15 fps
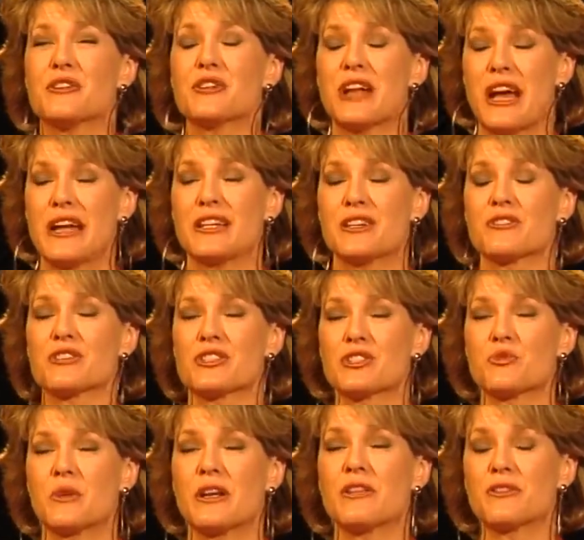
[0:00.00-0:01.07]
9 years. It's
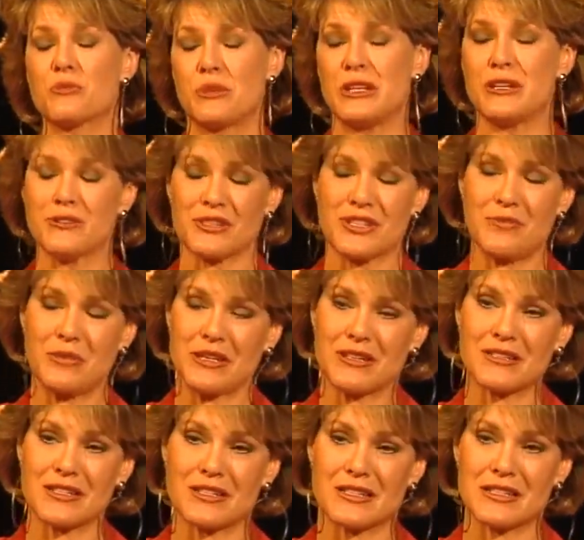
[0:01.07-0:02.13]
23 years they've been in
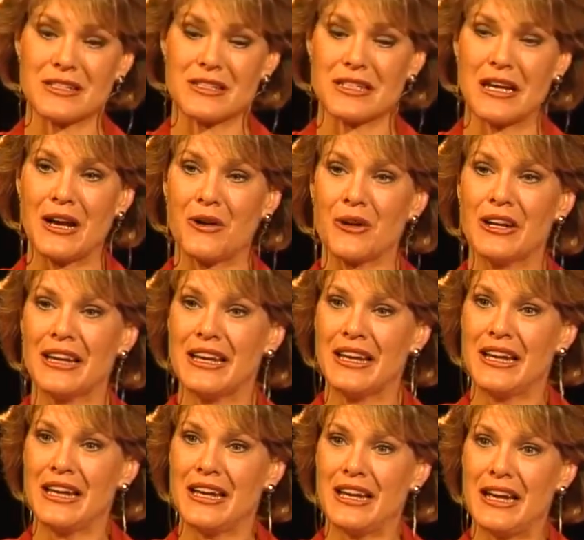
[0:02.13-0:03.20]
existence now.
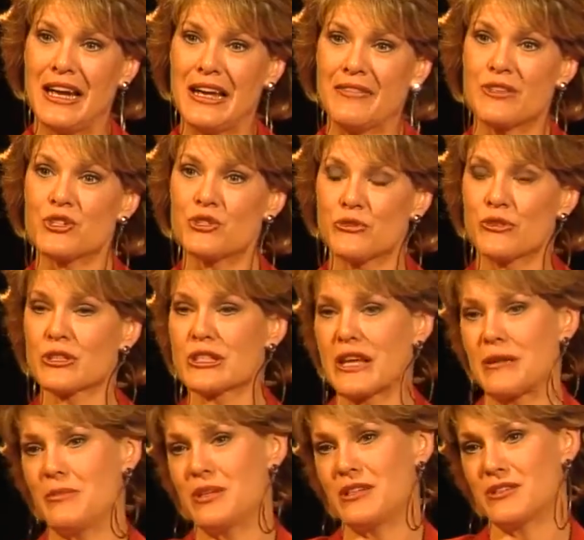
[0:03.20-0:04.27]
And the
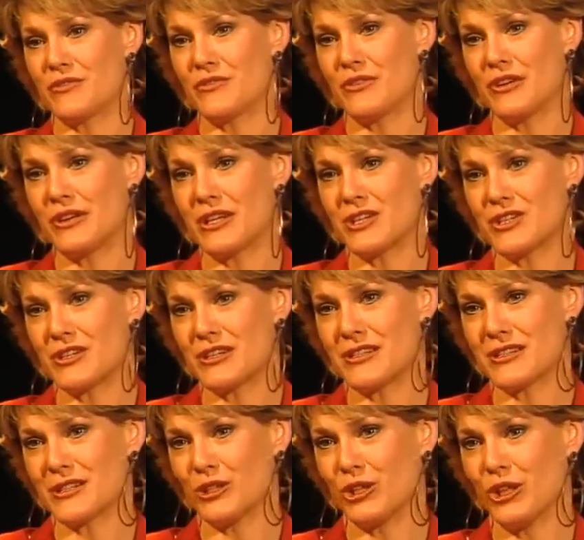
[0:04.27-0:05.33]
Juvenile Diabetes Foundation
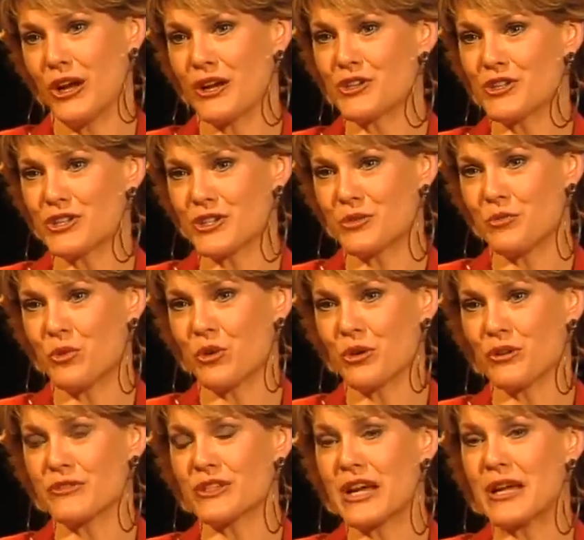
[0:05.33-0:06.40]
is the largest
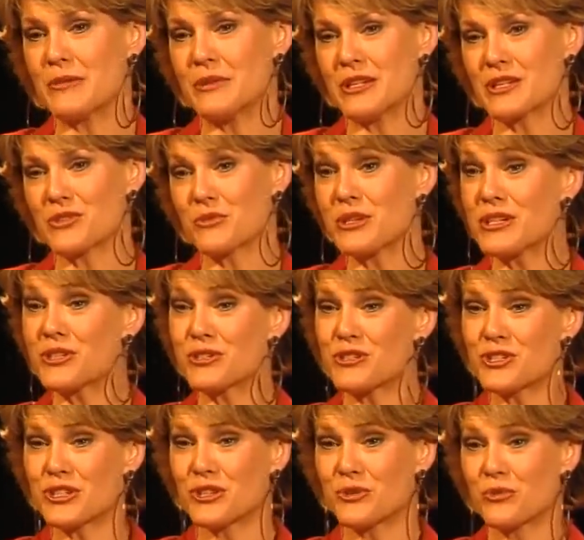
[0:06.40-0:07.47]
supporter of diabetes
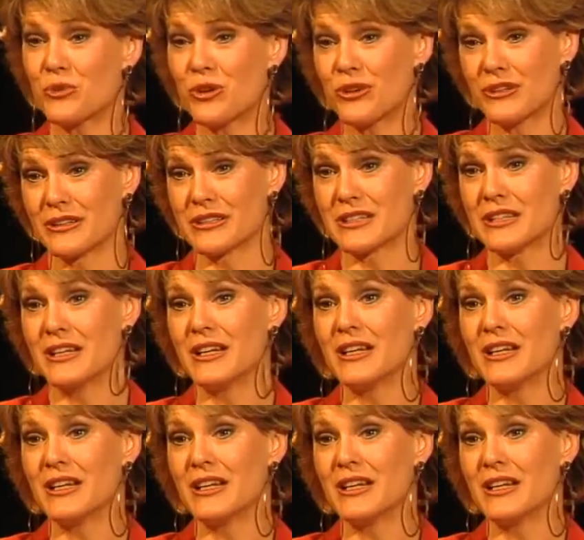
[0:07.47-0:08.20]
research in the world.